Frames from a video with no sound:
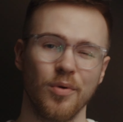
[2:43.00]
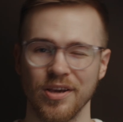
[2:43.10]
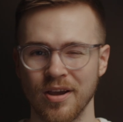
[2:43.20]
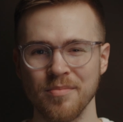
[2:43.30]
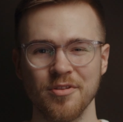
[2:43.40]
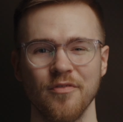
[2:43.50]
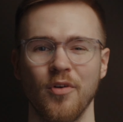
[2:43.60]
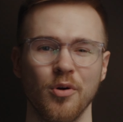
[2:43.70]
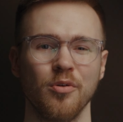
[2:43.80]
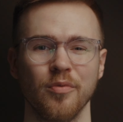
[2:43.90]
When it comes to
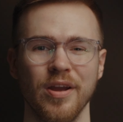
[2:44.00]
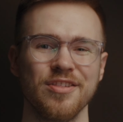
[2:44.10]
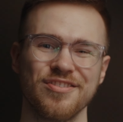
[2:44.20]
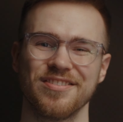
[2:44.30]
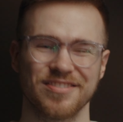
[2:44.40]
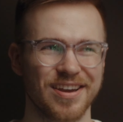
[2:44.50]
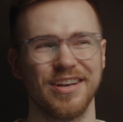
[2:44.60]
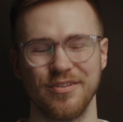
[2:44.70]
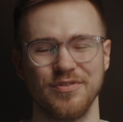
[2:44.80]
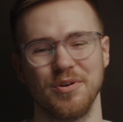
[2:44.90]
focal range, it's
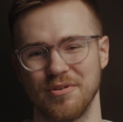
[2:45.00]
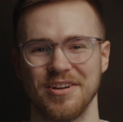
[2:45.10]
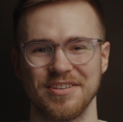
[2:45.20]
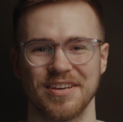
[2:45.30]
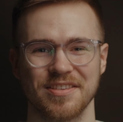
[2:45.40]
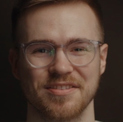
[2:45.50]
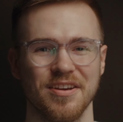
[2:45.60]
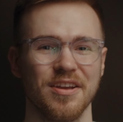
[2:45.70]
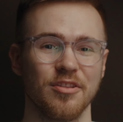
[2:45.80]
kind of no contest.